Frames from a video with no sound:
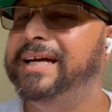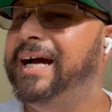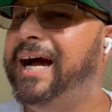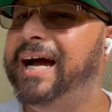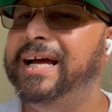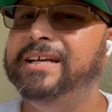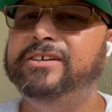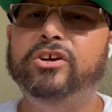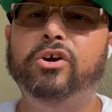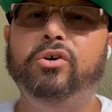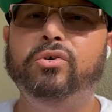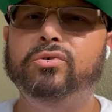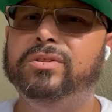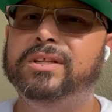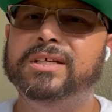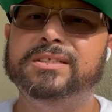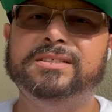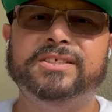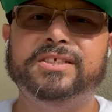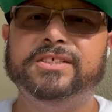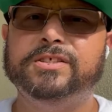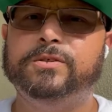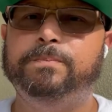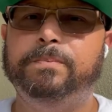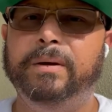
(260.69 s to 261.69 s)
I know
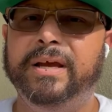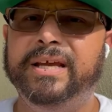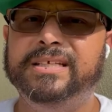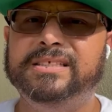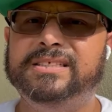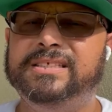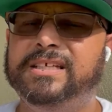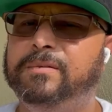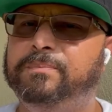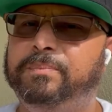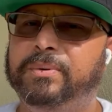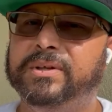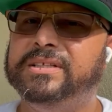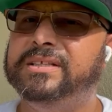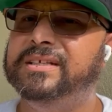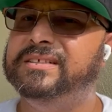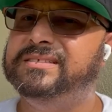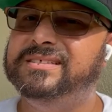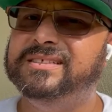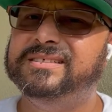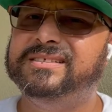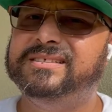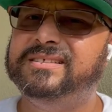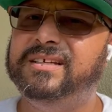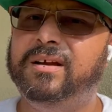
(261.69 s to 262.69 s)
this is basic, but
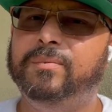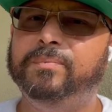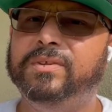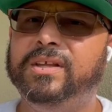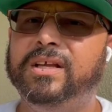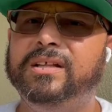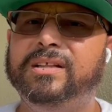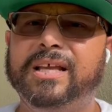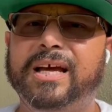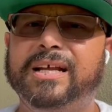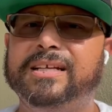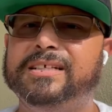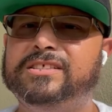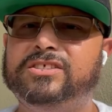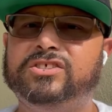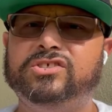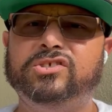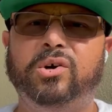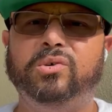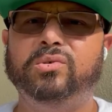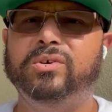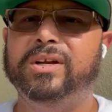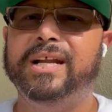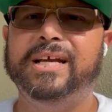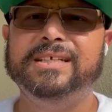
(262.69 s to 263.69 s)
this is something that is
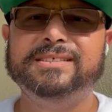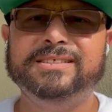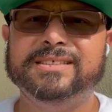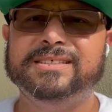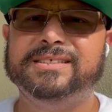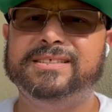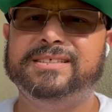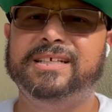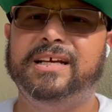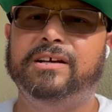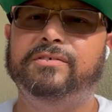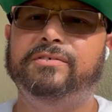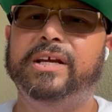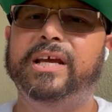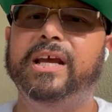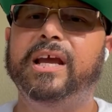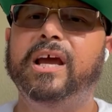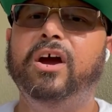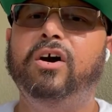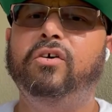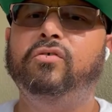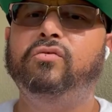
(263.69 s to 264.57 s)
so necessary